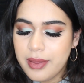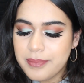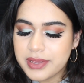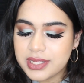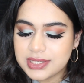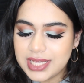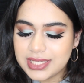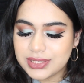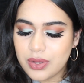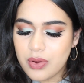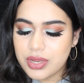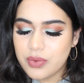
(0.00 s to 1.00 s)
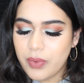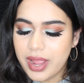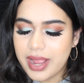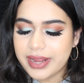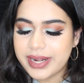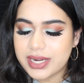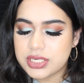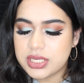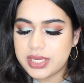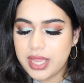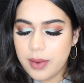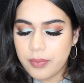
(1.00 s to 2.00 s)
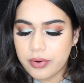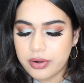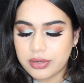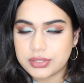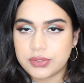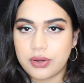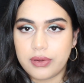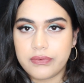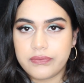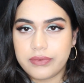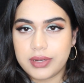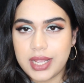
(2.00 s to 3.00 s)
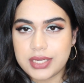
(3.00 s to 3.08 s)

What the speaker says: because that's the only way I can actually get product off.